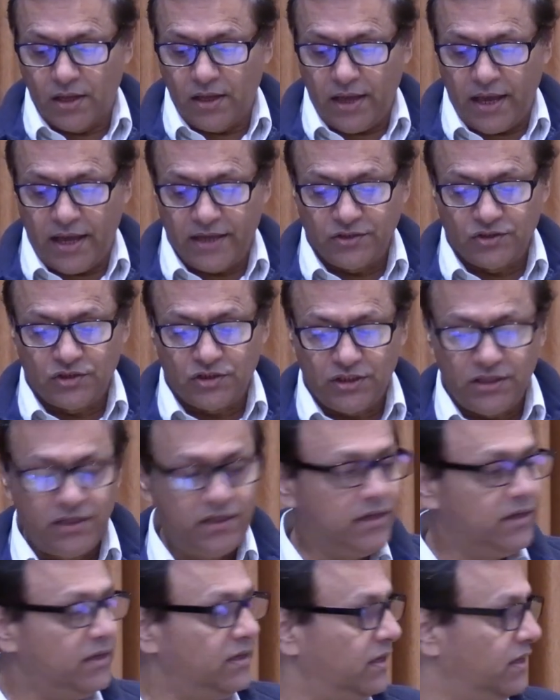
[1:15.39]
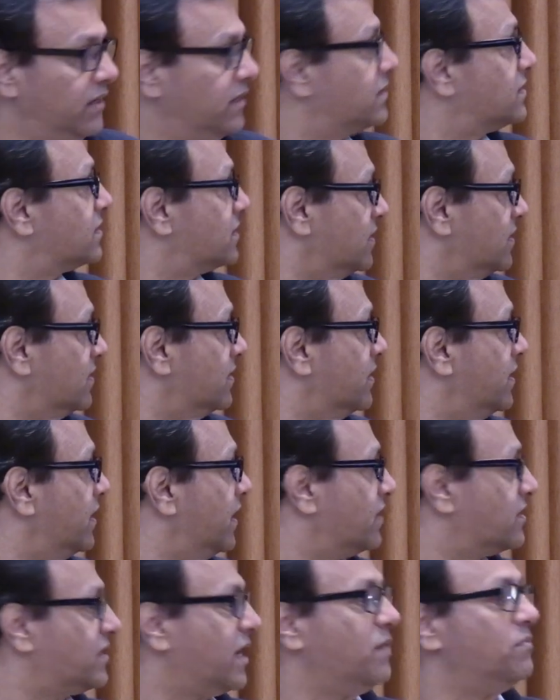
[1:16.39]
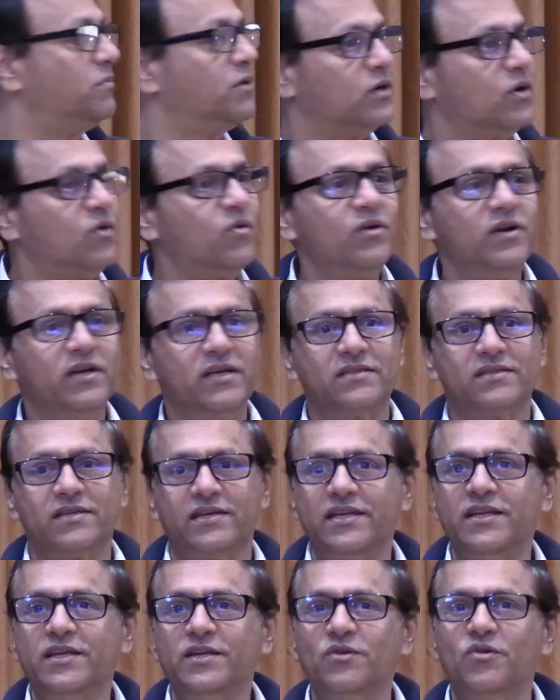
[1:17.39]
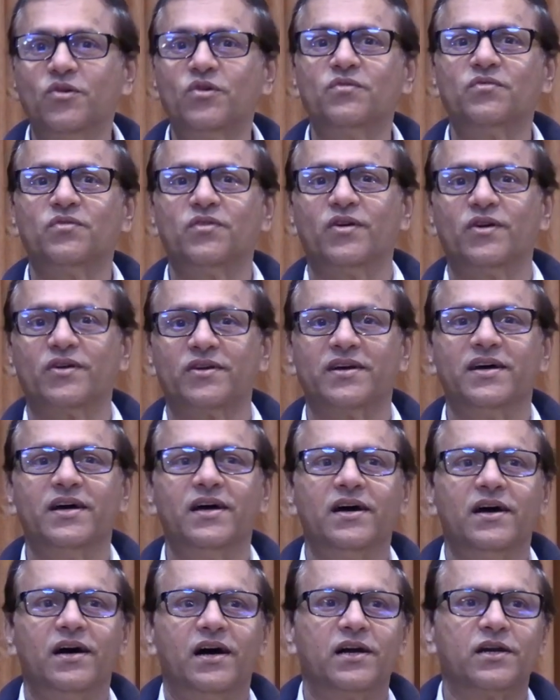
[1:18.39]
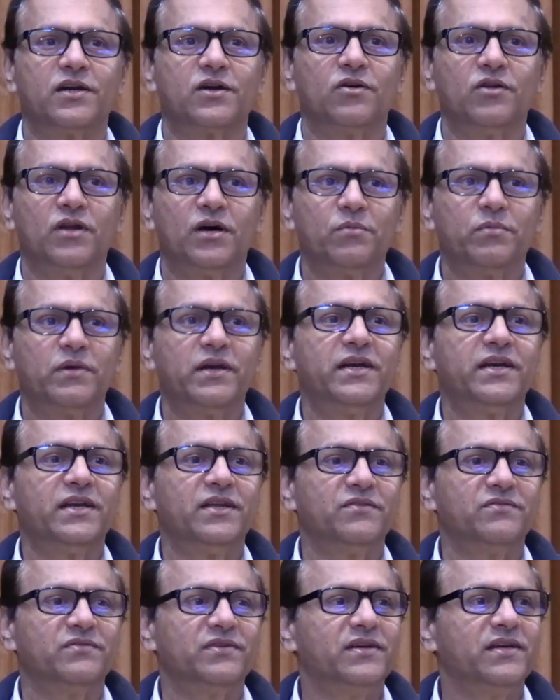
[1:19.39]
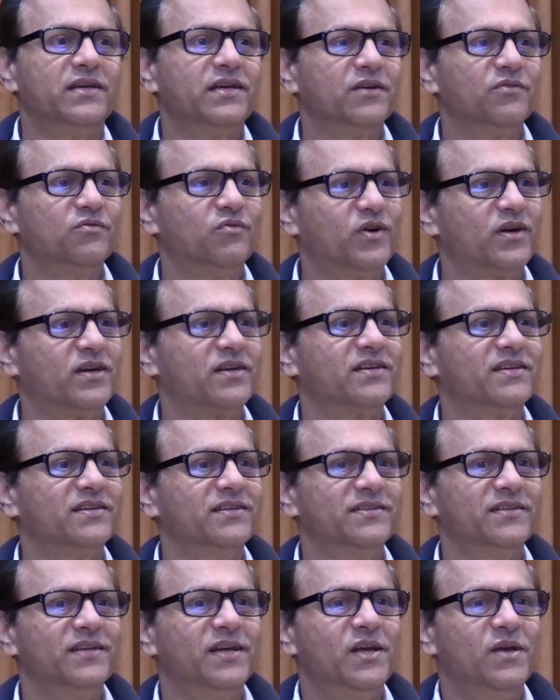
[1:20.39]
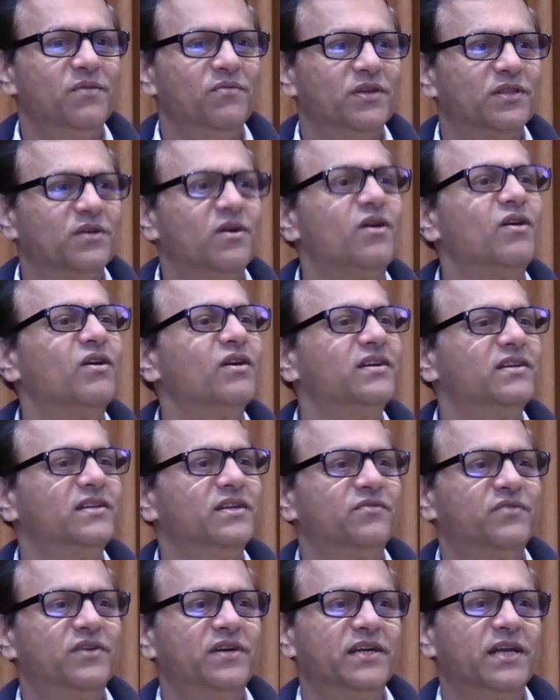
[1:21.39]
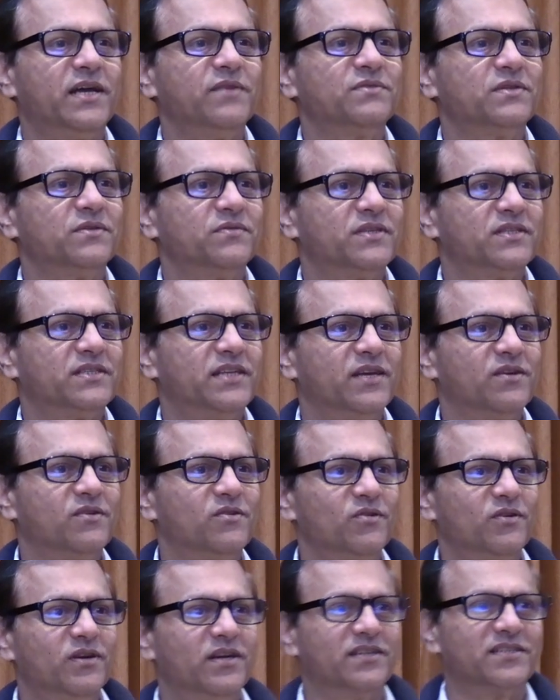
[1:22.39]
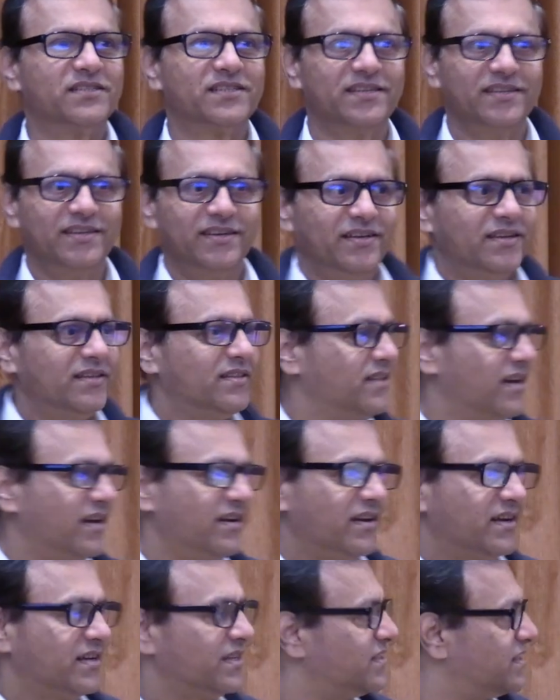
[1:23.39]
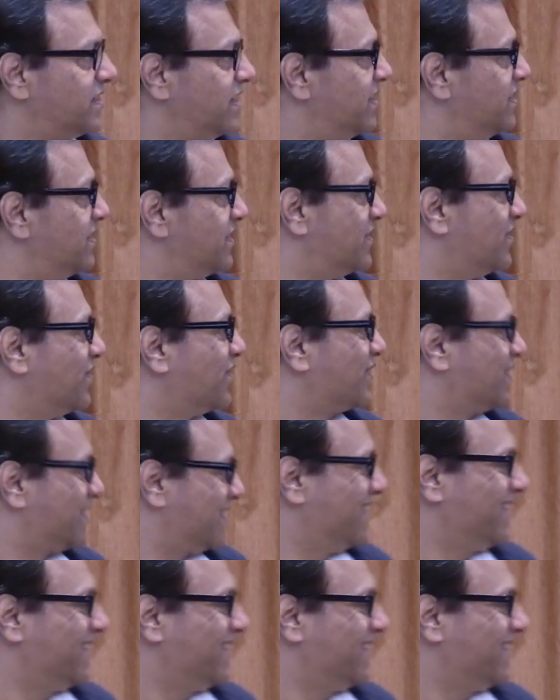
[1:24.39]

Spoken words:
And she is, as I am told, is really known for her collaborative work with all different types of stakeholders. Tanya, stage is yours.